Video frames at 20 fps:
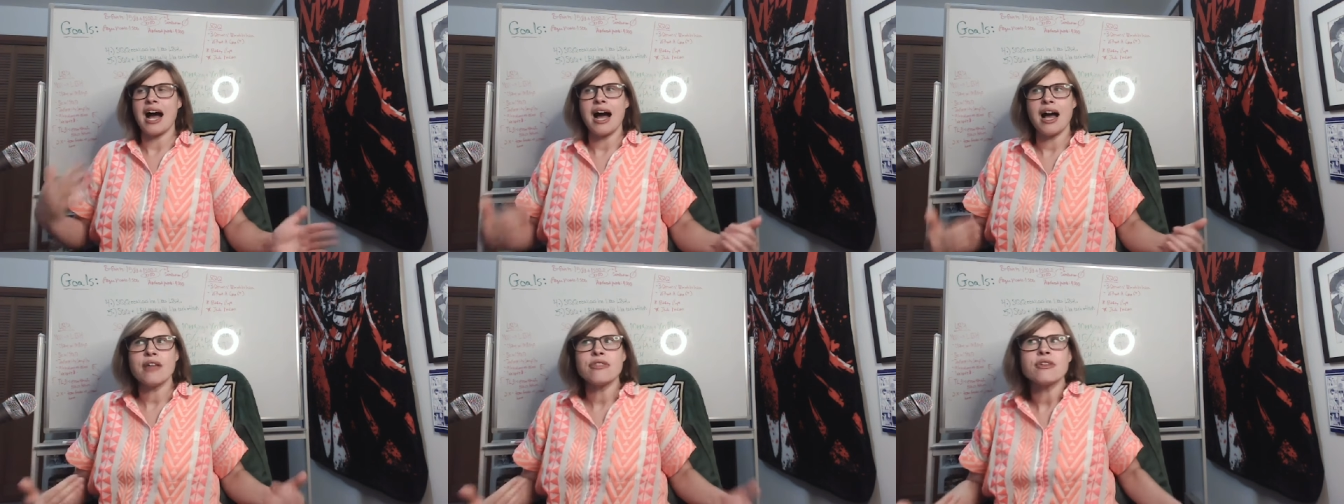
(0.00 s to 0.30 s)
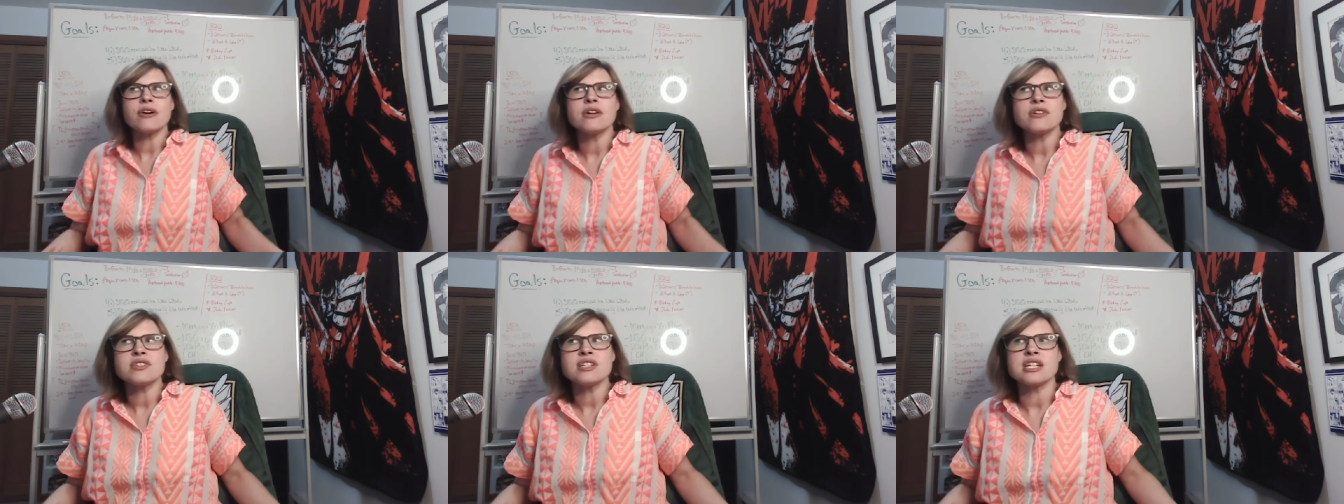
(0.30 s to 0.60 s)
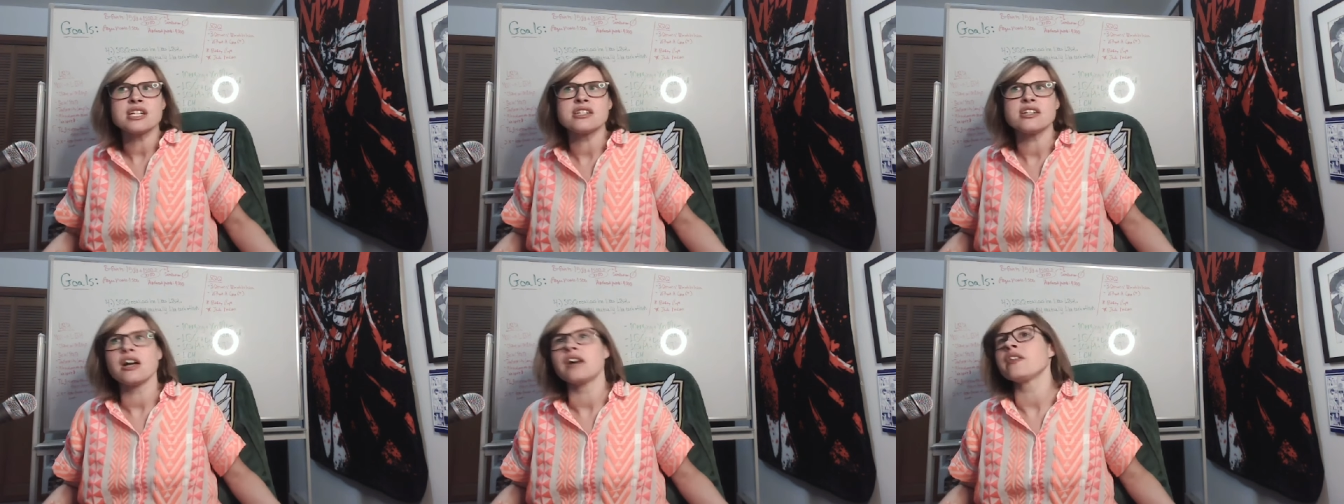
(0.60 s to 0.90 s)
I thought you
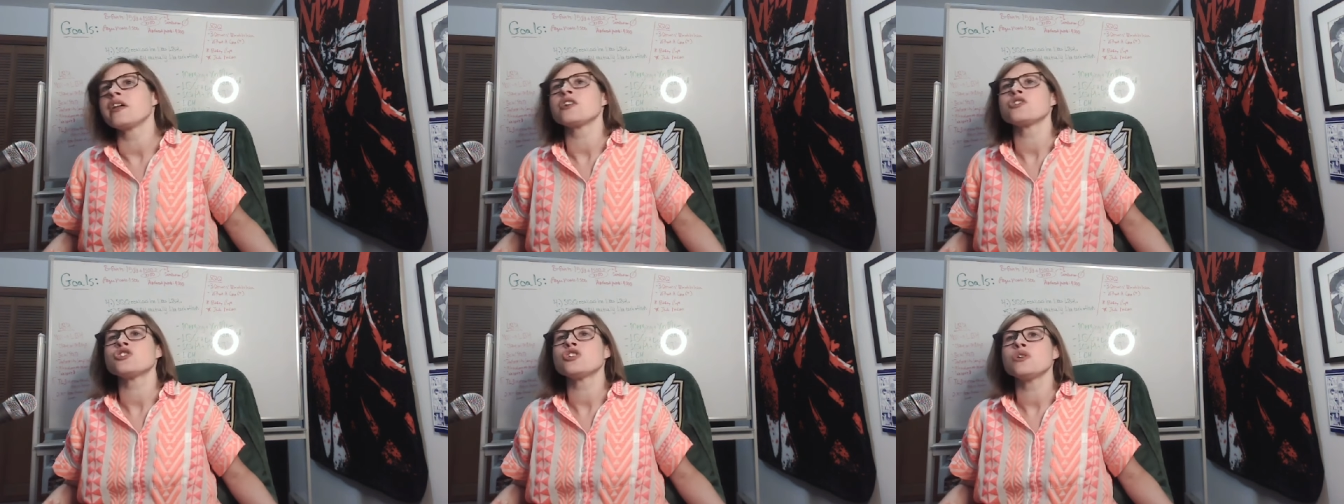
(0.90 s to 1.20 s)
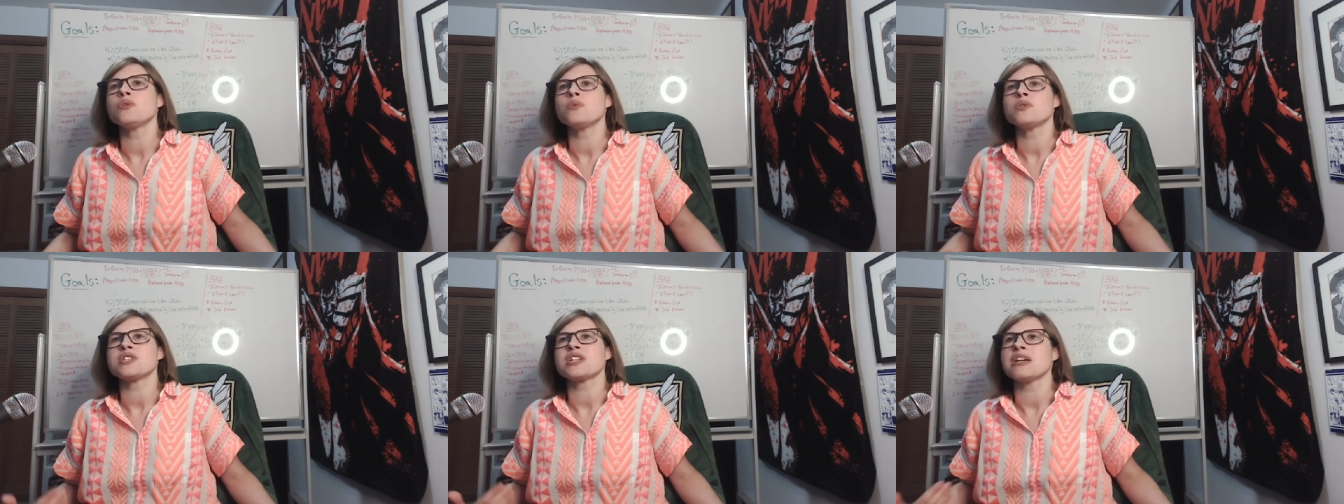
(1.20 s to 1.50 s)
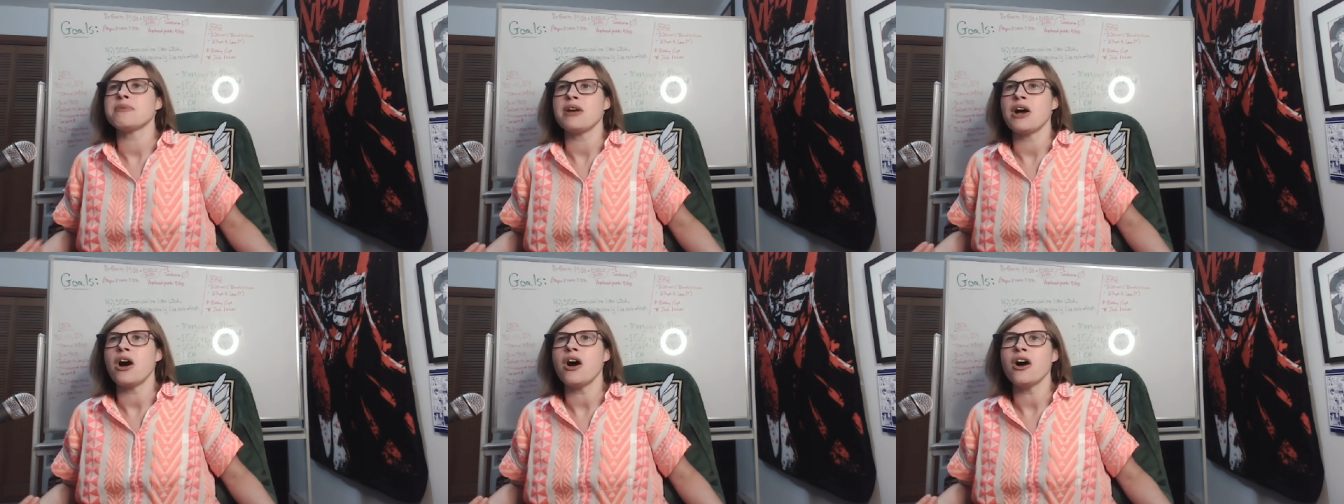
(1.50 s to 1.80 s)
said Tianlang Jun was going
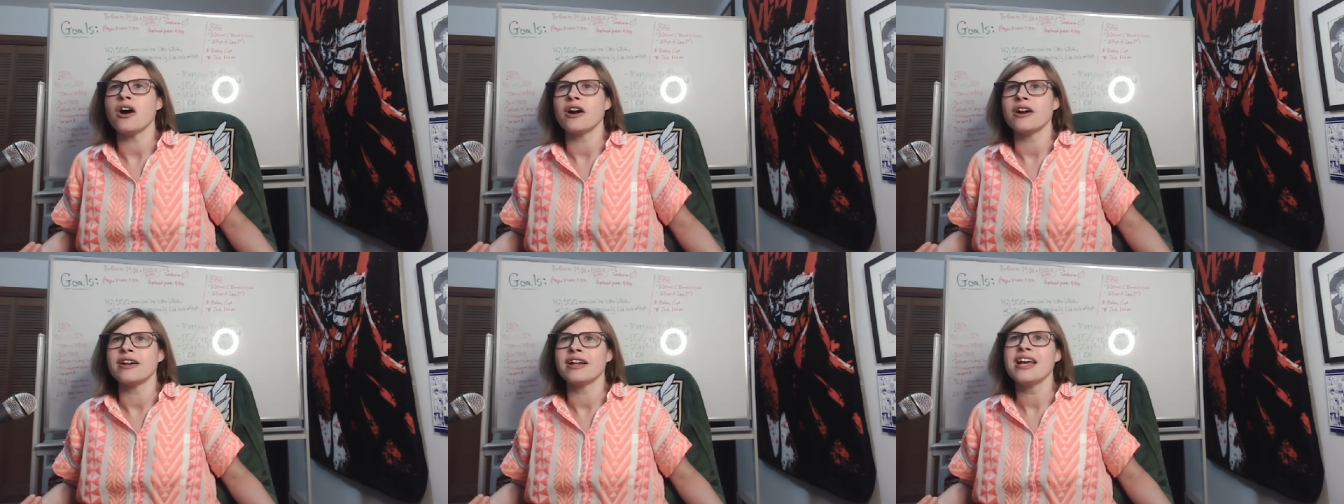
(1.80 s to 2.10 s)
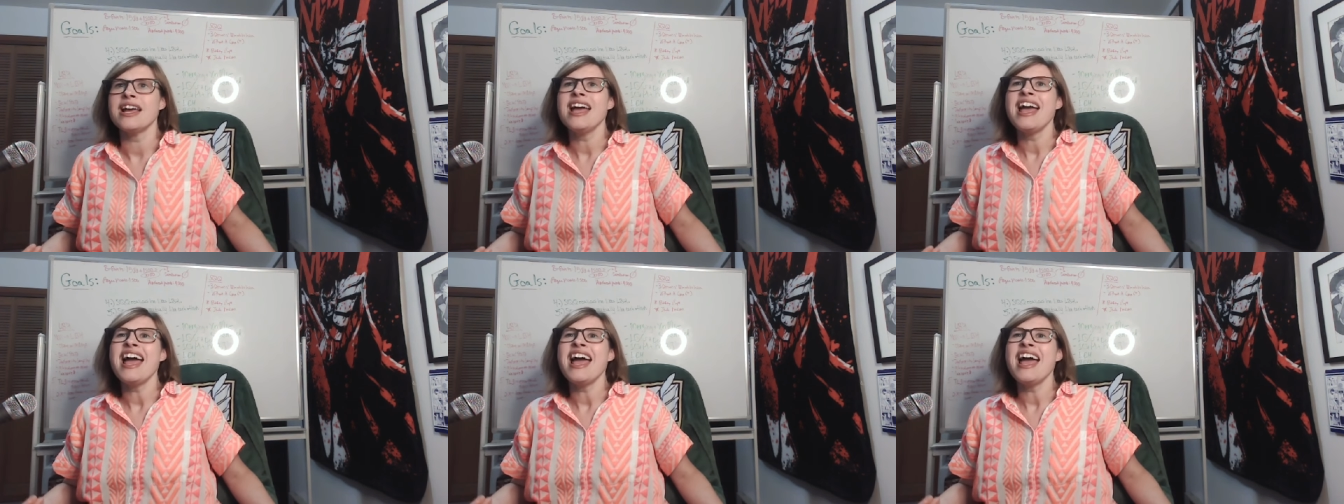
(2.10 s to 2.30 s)
to be a hard.